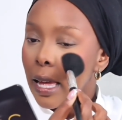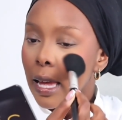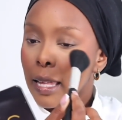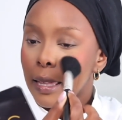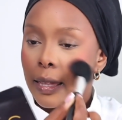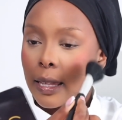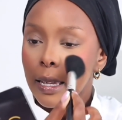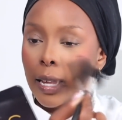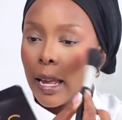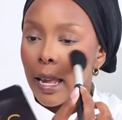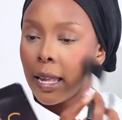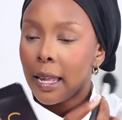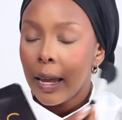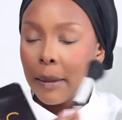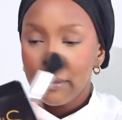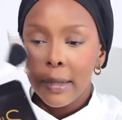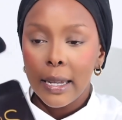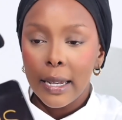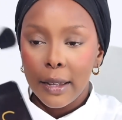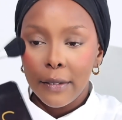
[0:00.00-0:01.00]
I think I
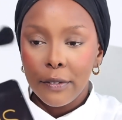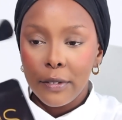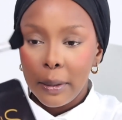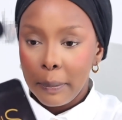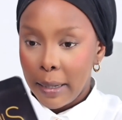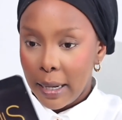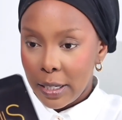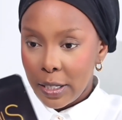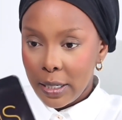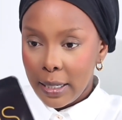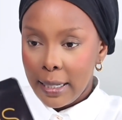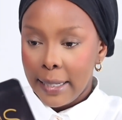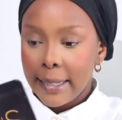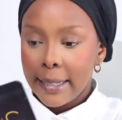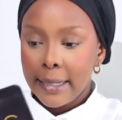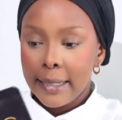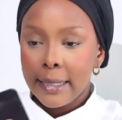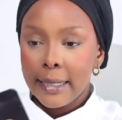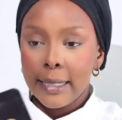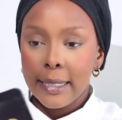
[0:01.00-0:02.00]
am in love with blush
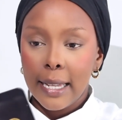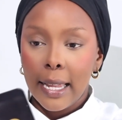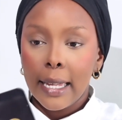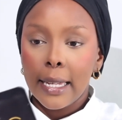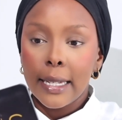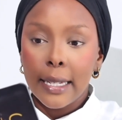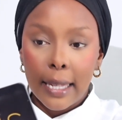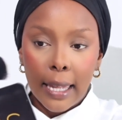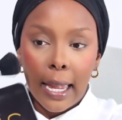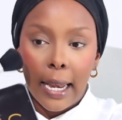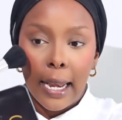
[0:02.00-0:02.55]
lately.